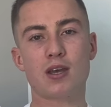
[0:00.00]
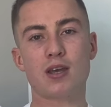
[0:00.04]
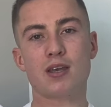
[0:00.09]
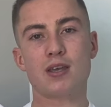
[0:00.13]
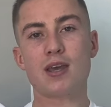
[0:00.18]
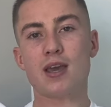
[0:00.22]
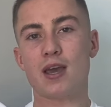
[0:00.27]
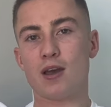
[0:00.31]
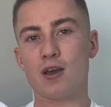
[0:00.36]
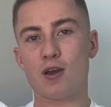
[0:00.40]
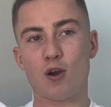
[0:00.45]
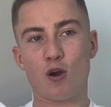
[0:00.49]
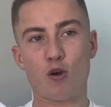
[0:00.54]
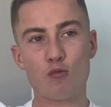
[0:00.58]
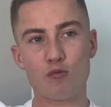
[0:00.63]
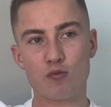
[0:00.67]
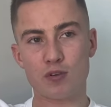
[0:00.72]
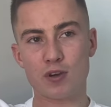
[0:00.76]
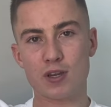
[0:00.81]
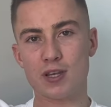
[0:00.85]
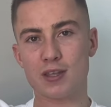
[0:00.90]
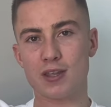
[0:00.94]
yeah
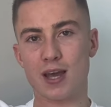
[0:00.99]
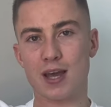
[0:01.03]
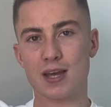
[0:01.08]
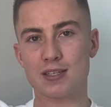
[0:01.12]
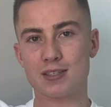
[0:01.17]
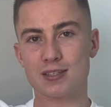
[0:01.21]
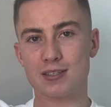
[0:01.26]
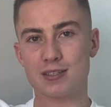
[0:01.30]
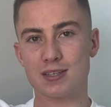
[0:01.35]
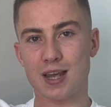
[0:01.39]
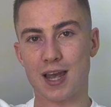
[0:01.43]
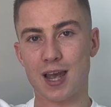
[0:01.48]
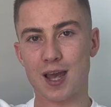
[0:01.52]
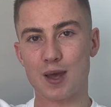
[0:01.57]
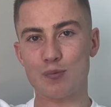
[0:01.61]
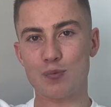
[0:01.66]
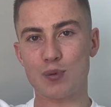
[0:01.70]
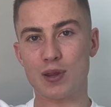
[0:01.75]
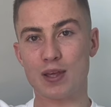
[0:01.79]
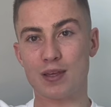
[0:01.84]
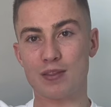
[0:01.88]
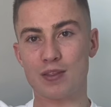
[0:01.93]
hopefully that's
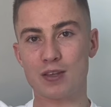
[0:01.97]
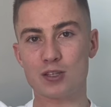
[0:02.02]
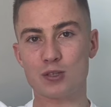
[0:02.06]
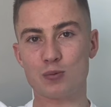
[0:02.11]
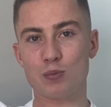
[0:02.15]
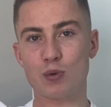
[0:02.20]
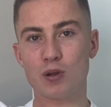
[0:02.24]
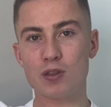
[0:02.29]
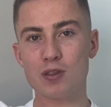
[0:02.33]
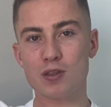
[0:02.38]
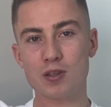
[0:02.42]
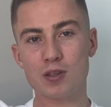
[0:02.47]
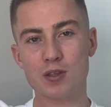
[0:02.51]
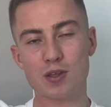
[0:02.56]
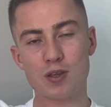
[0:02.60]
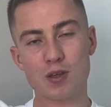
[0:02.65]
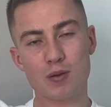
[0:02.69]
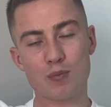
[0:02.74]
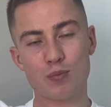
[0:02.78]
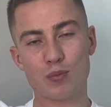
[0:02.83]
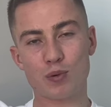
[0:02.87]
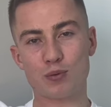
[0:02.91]
happening this month
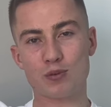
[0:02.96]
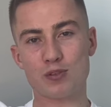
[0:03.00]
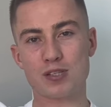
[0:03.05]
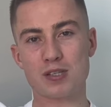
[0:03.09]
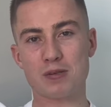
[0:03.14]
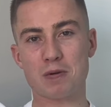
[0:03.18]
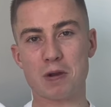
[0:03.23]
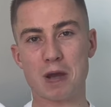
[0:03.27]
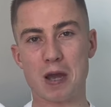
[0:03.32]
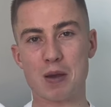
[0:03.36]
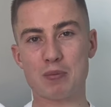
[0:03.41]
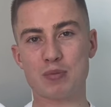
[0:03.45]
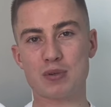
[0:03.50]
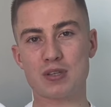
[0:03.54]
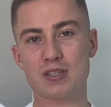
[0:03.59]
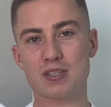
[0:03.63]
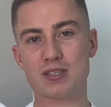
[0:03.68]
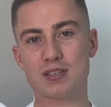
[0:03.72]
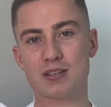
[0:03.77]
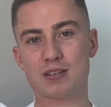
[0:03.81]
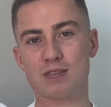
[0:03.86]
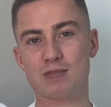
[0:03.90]
but we'll see what happens